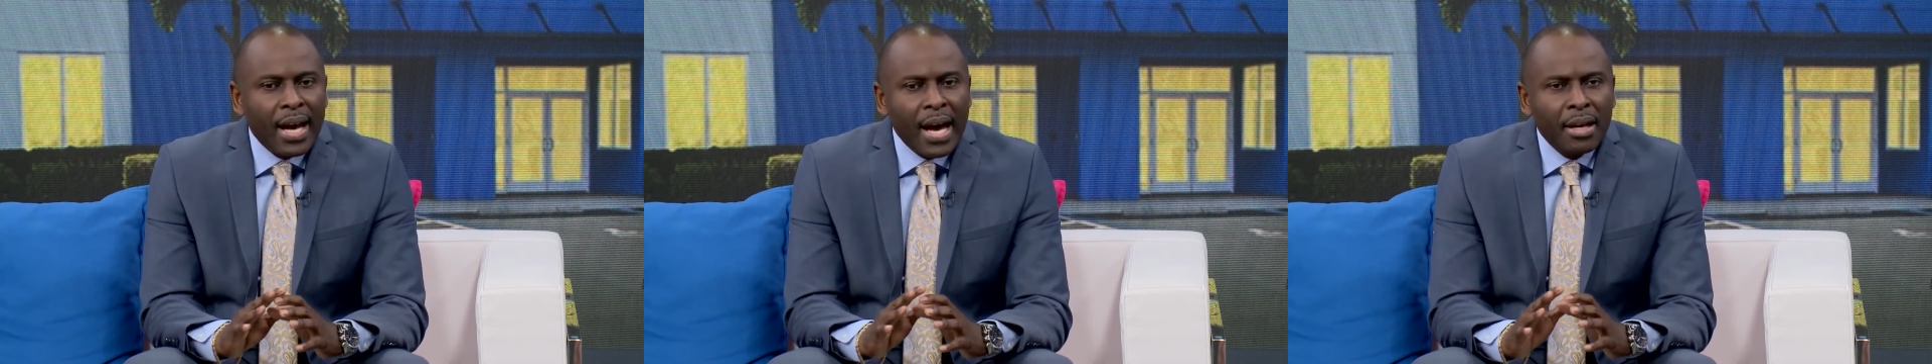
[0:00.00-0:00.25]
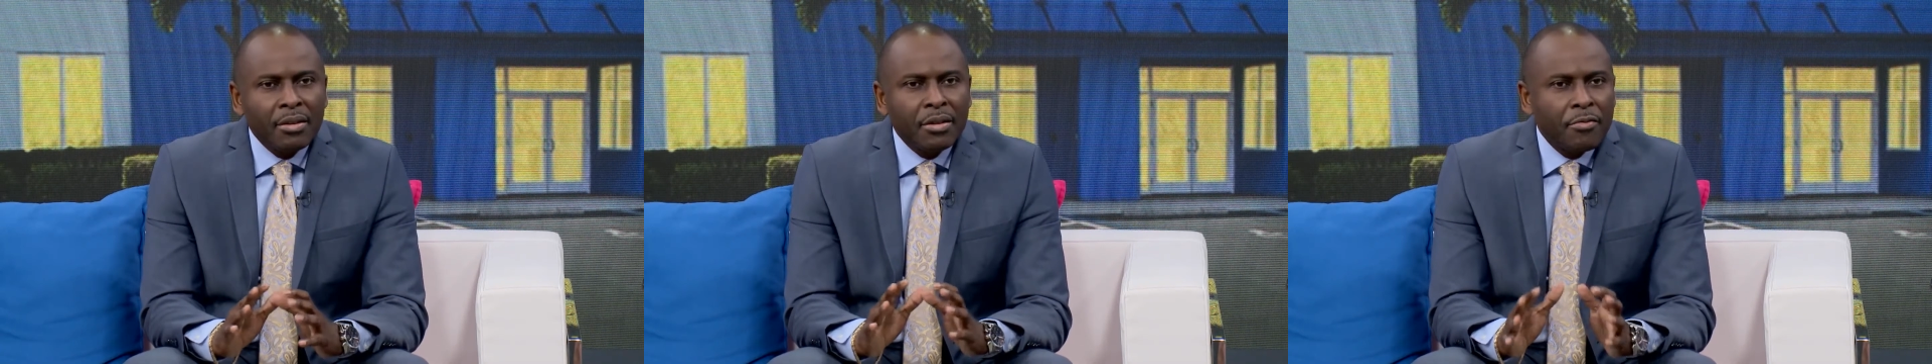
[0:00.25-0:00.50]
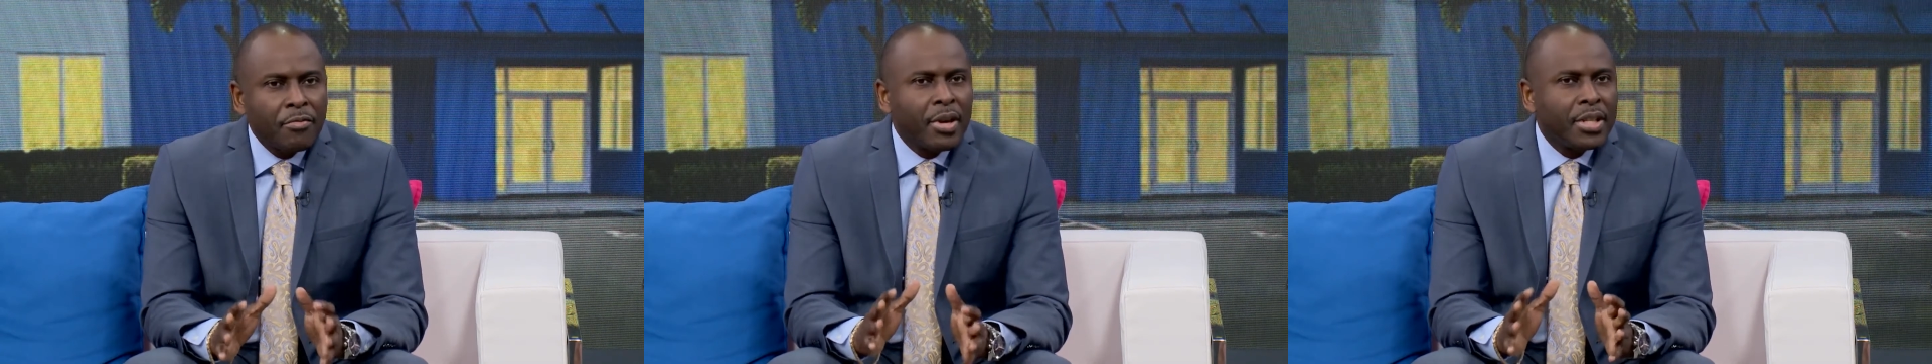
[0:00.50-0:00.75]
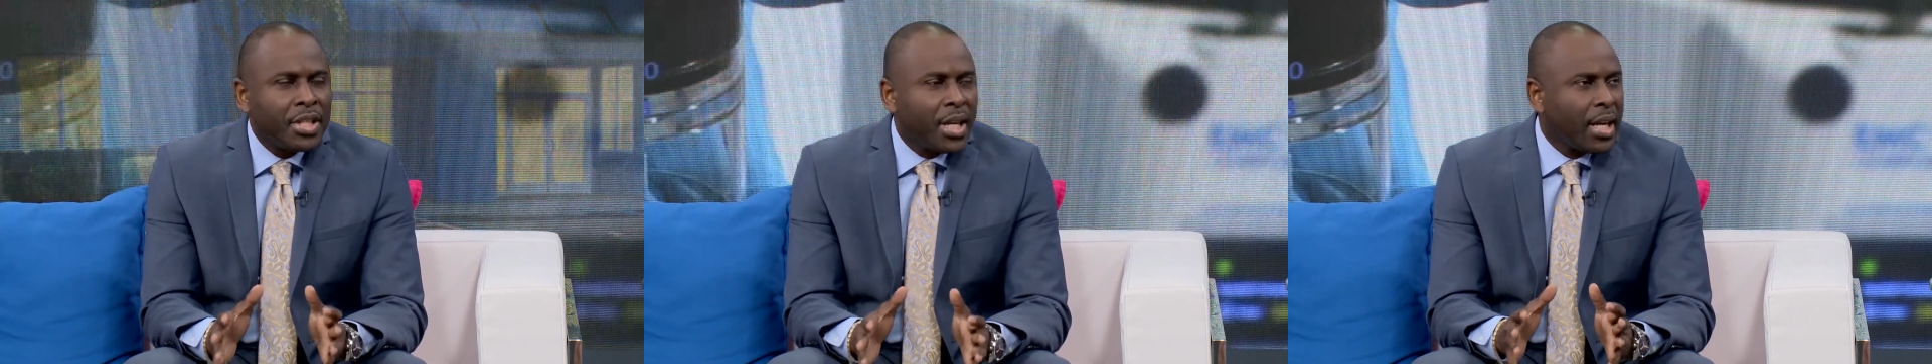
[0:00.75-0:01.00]
add a
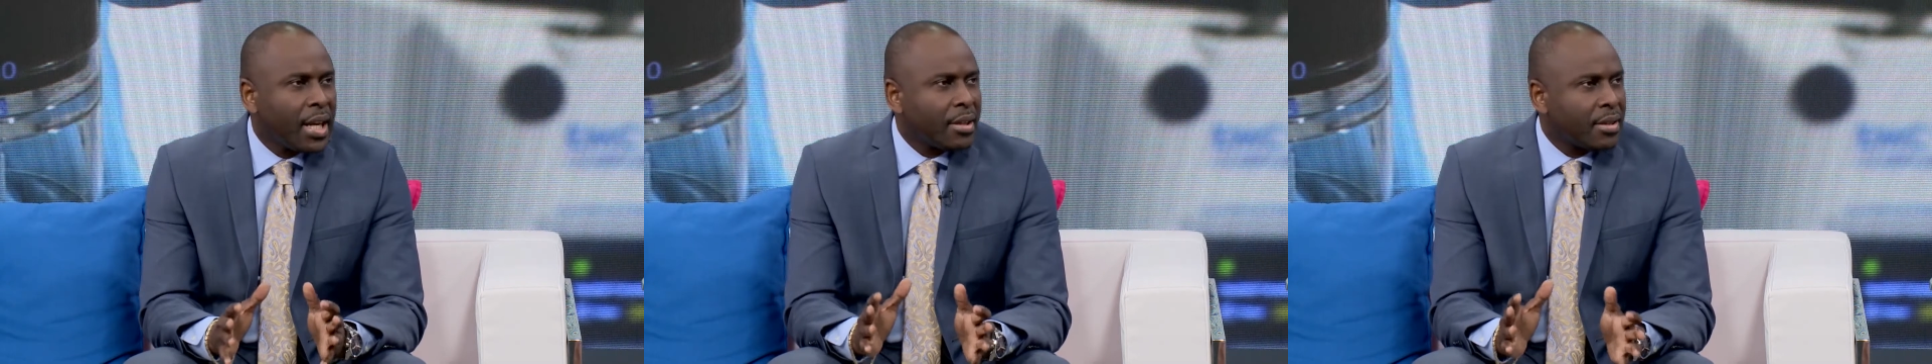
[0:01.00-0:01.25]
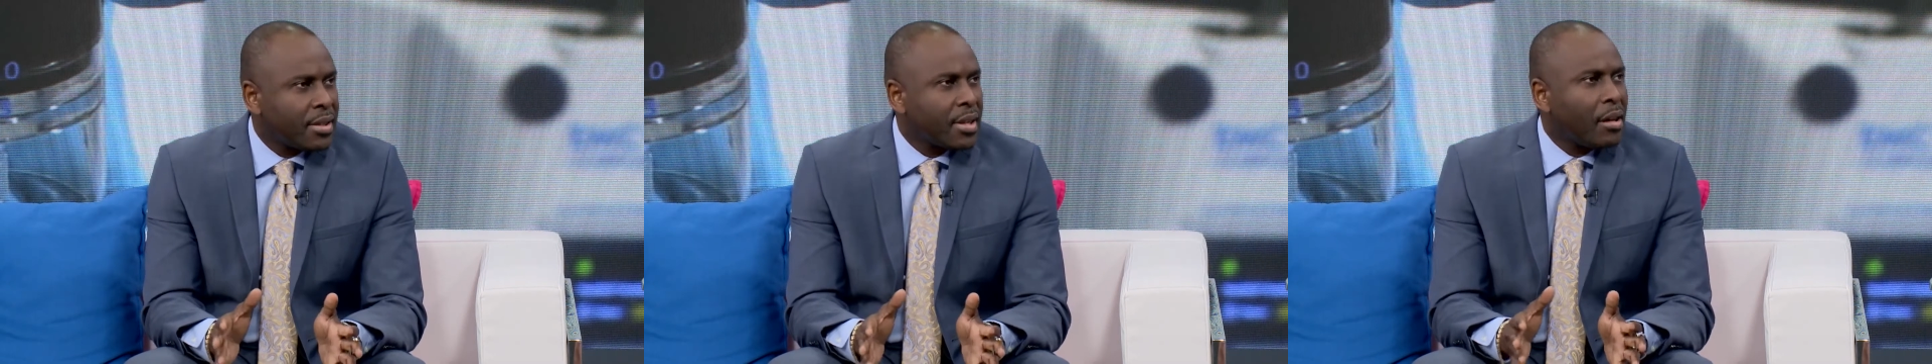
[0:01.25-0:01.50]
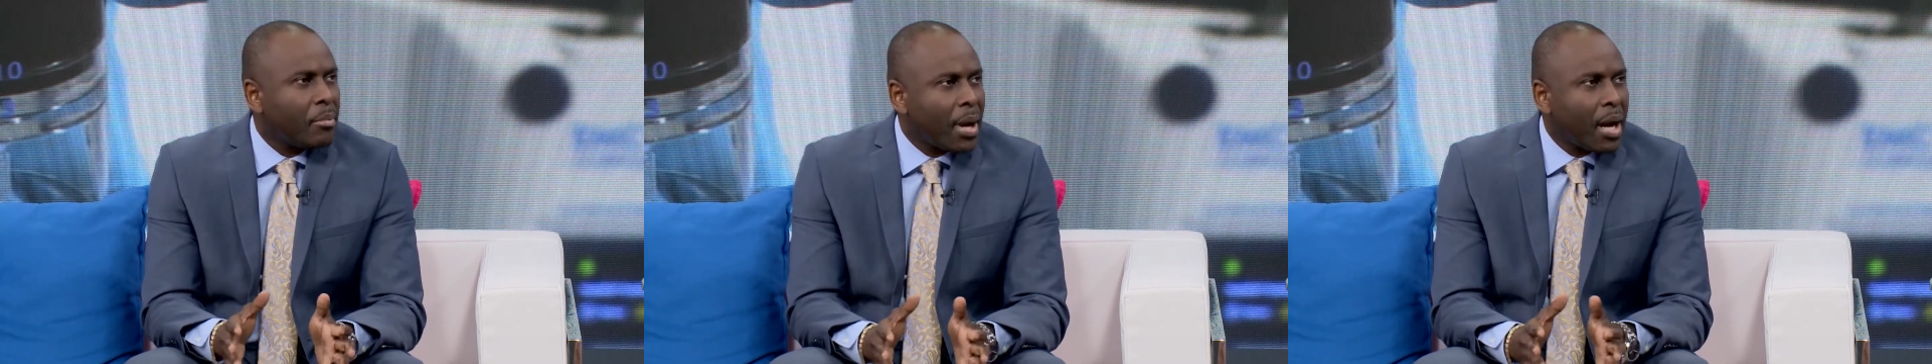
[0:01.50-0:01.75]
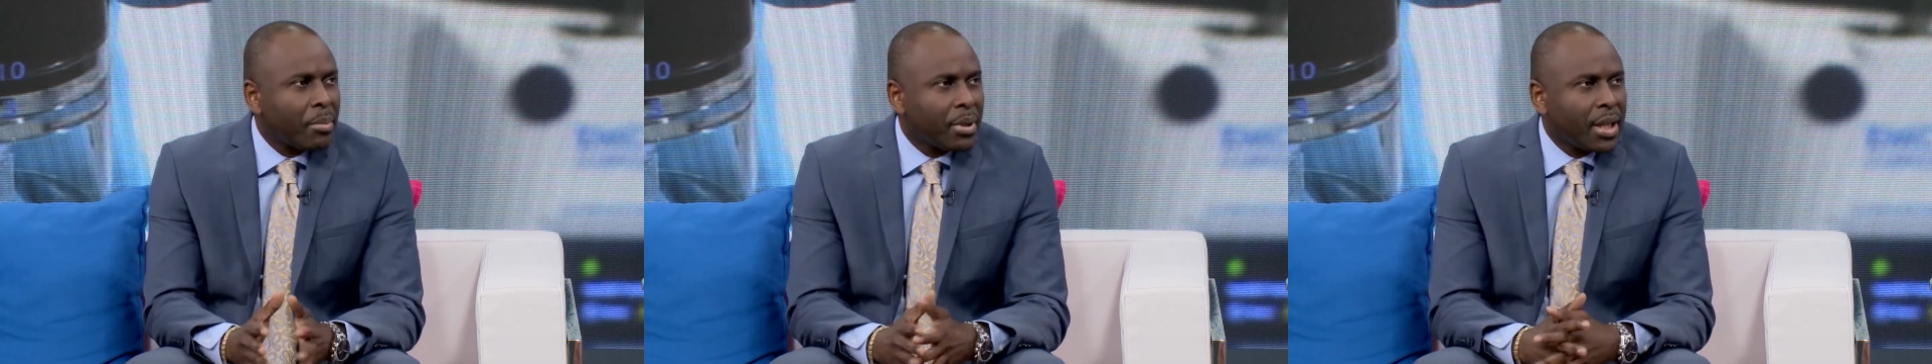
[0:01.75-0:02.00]
differentiating cell
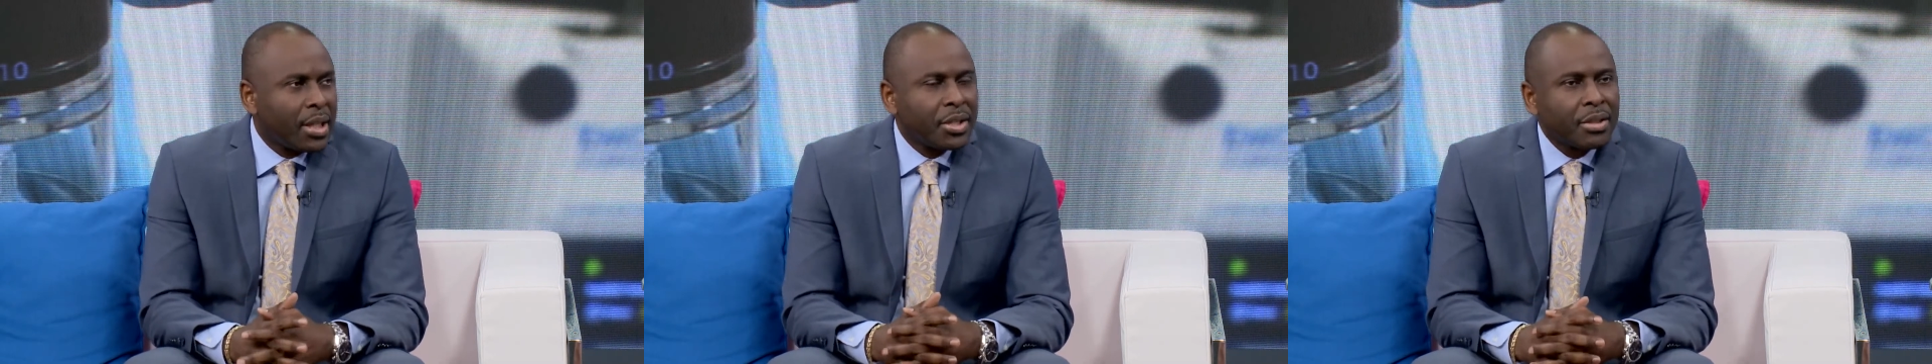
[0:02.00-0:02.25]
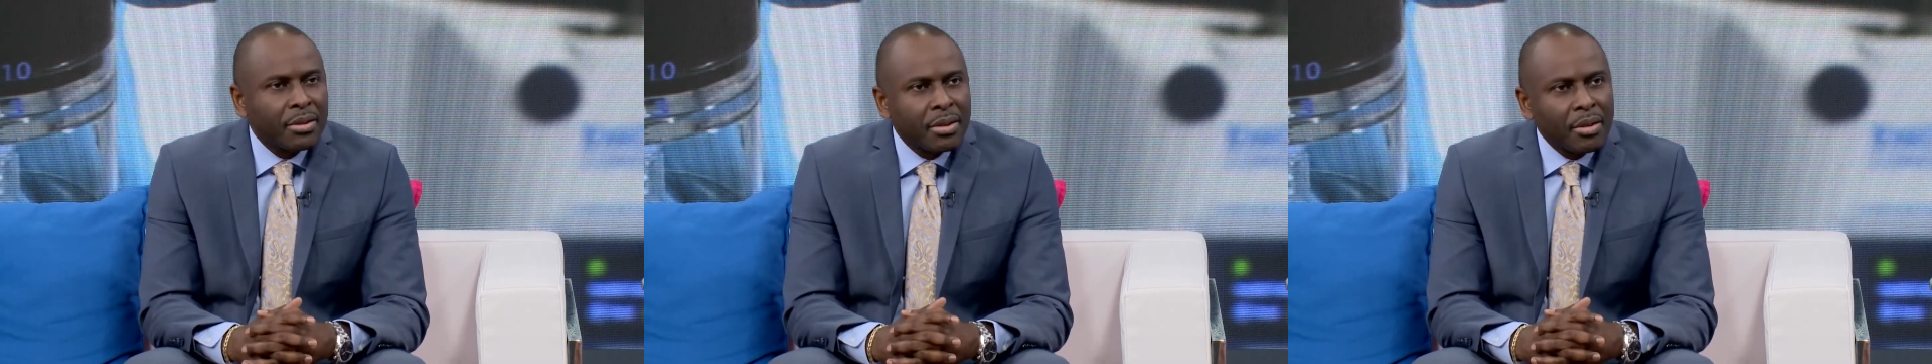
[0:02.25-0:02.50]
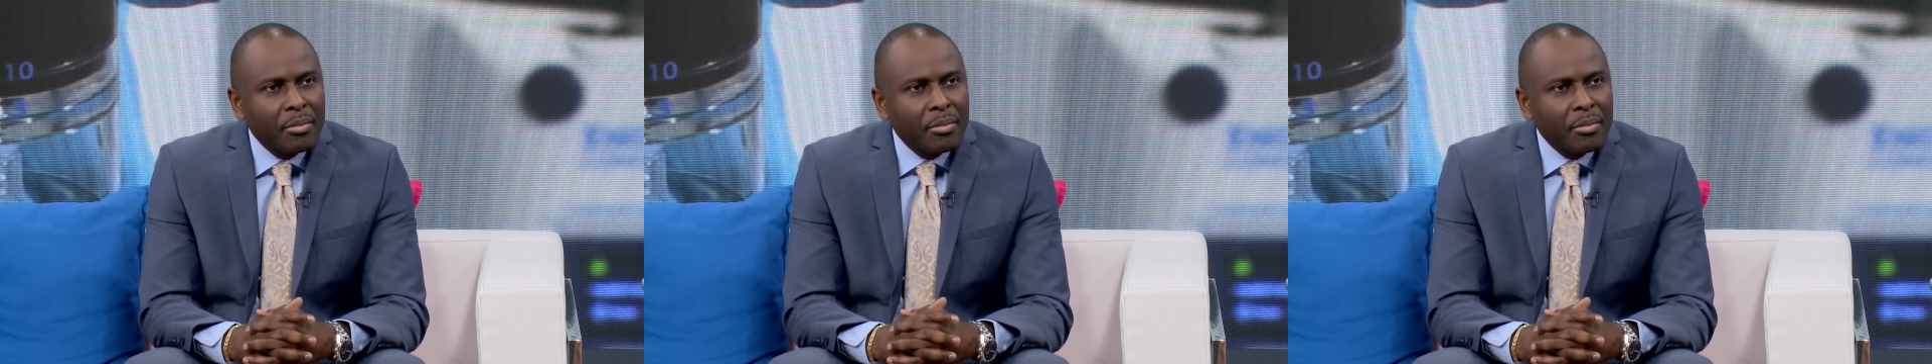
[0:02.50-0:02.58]
population to the